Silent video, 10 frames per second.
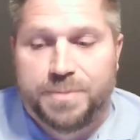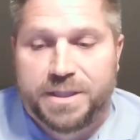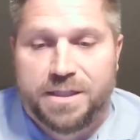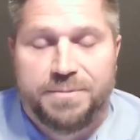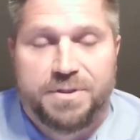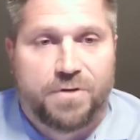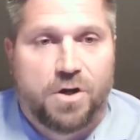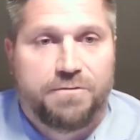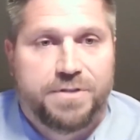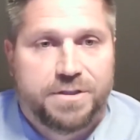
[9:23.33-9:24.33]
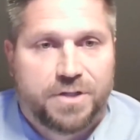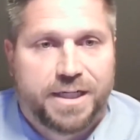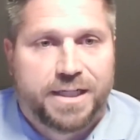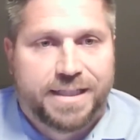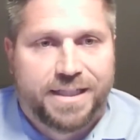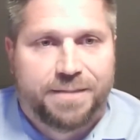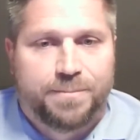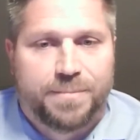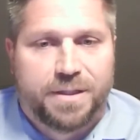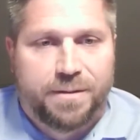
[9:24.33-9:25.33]
become involved and try to get
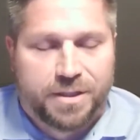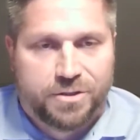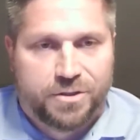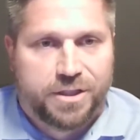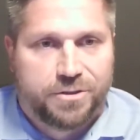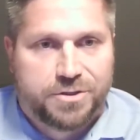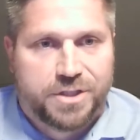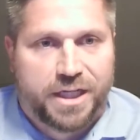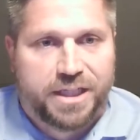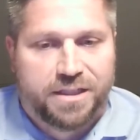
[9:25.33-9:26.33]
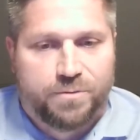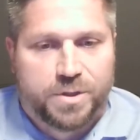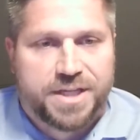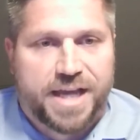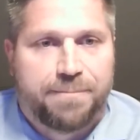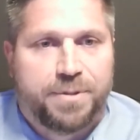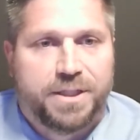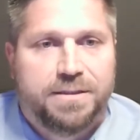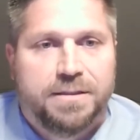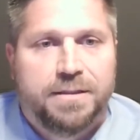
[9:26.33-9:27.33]
a good understanding of what's happening,